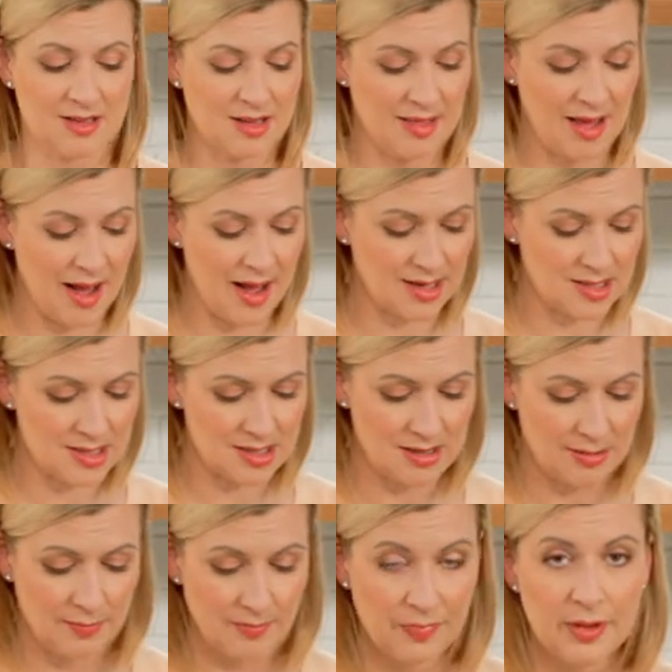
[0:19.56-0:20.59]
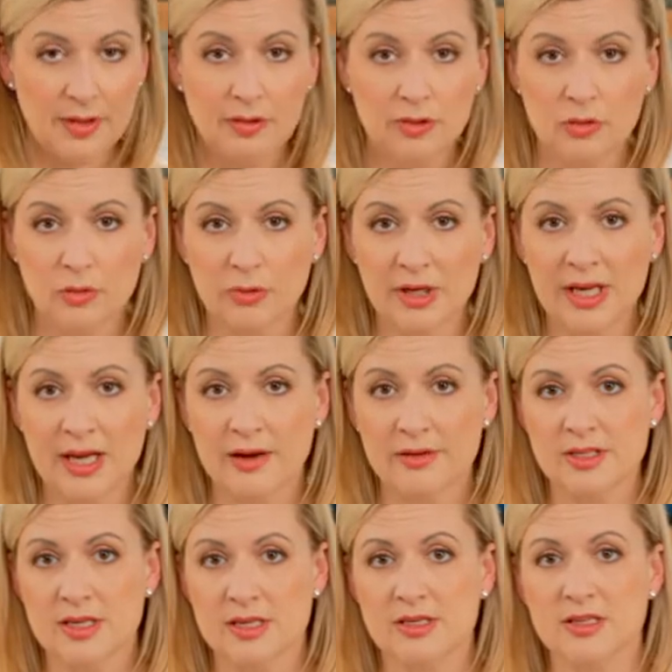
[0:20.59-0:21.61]
to that, 3
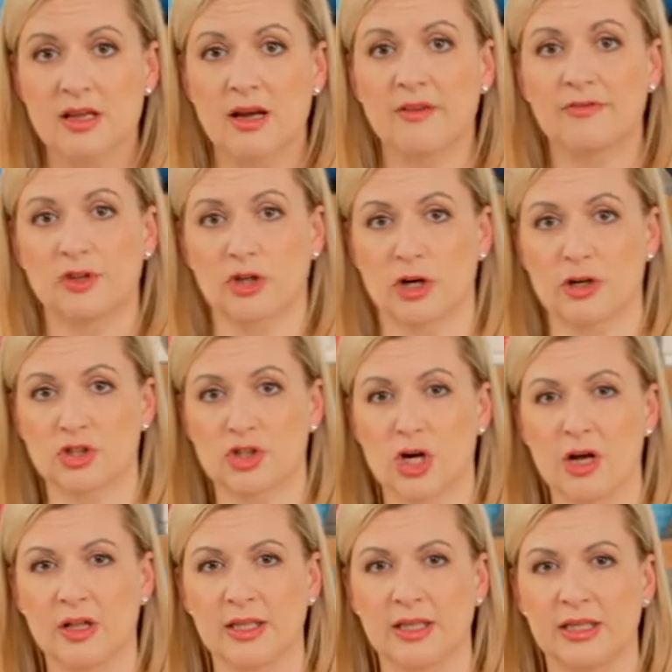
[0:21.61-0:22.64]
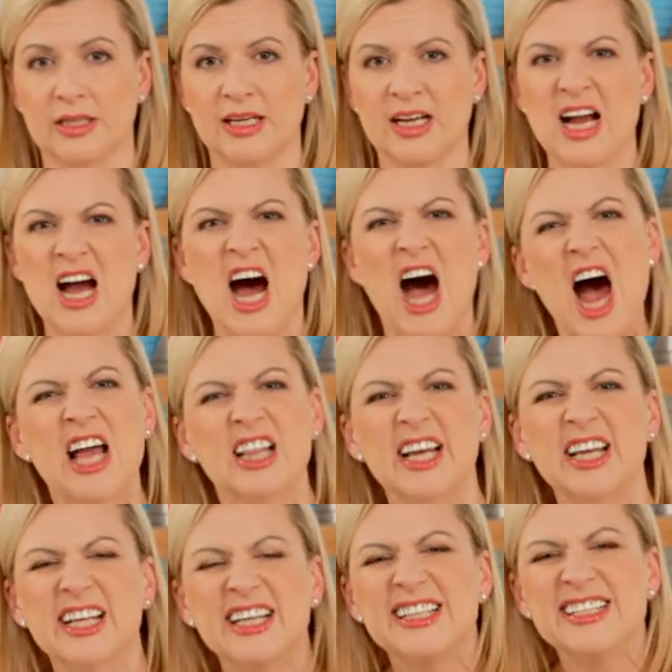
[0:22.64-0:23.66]
ounces of dark chocolate. I
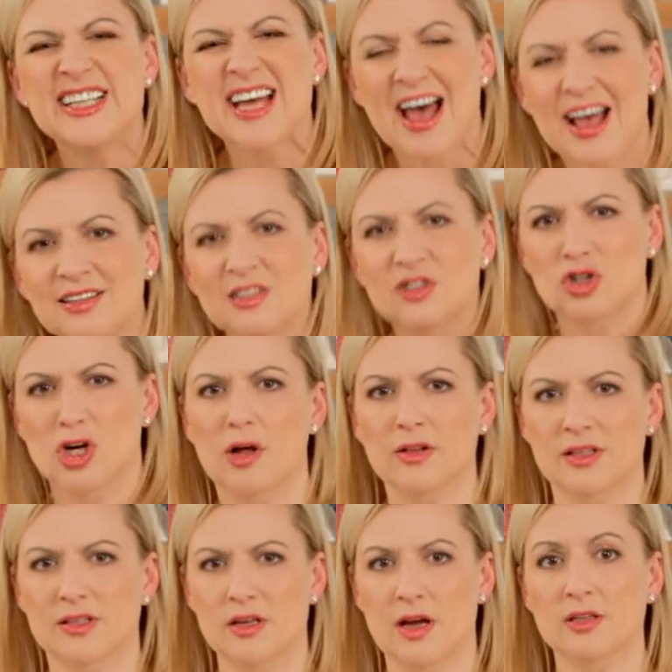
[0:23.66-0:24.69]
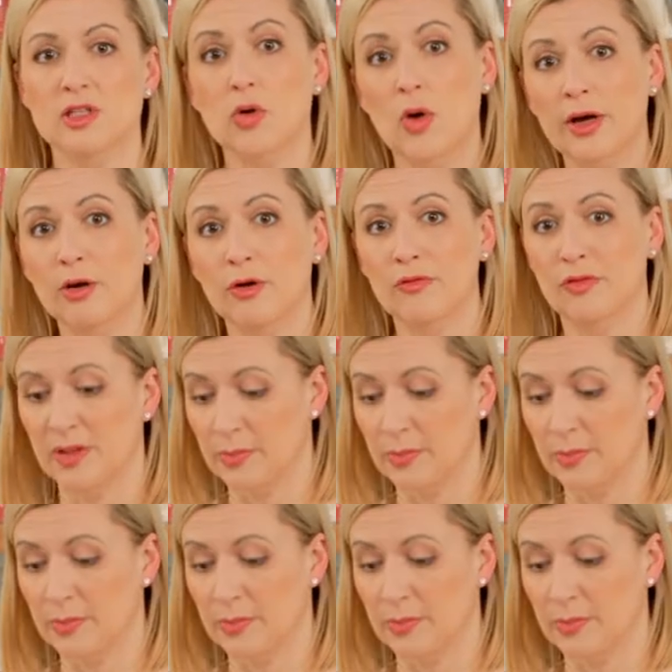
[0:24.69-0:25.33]
like an intense chocolate sauce, so I go for the